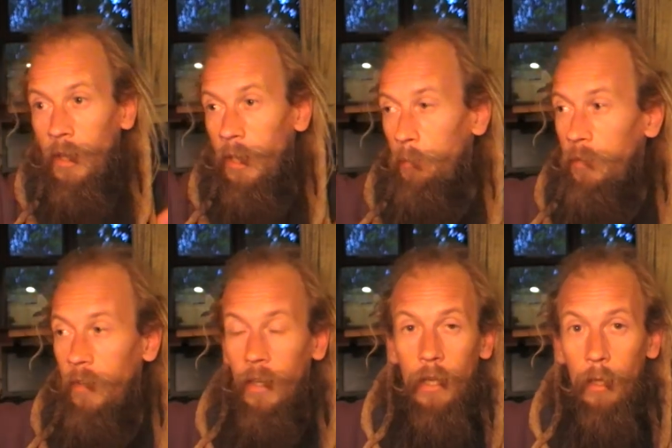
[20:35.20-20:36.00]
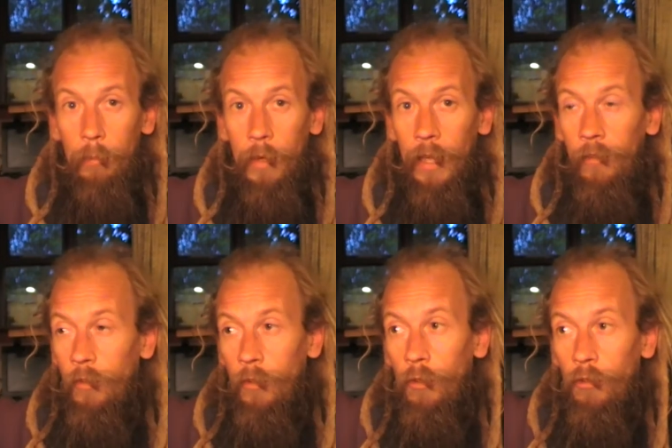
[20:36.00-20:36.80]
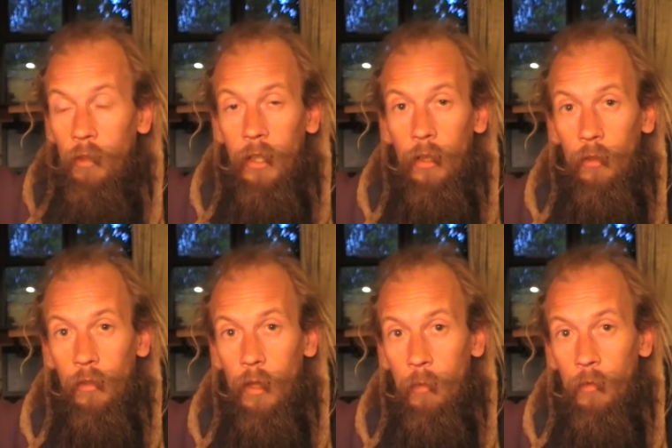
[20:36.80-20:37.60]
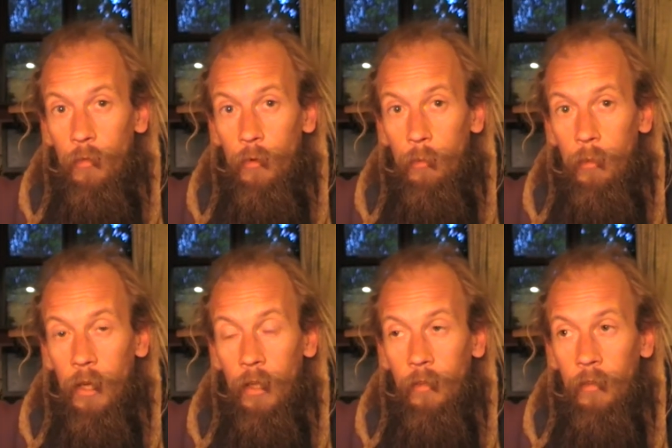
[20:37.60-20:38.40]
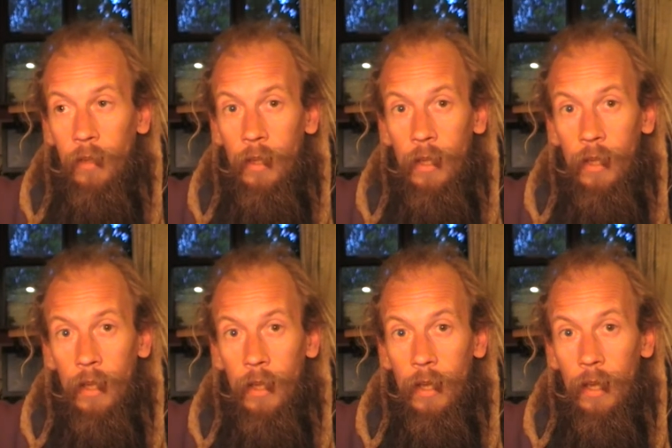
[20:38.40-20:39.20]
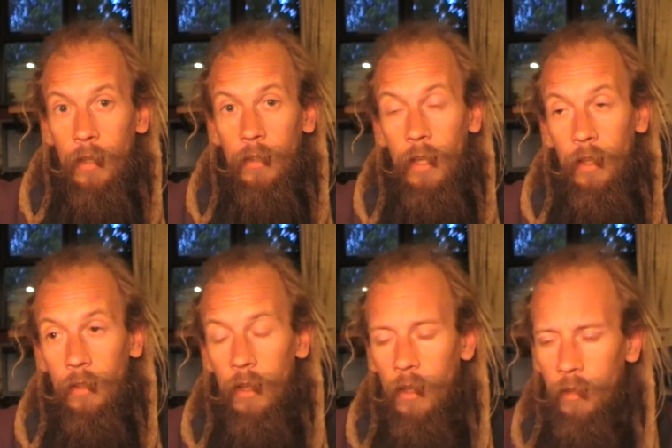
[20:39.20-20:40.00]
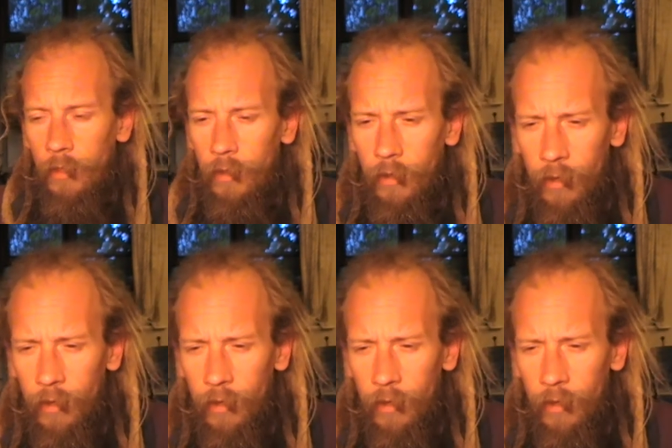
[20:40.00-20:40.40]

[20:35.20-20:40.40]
in a particular place, the neutrinos are coming through Mars and hitting the Earth.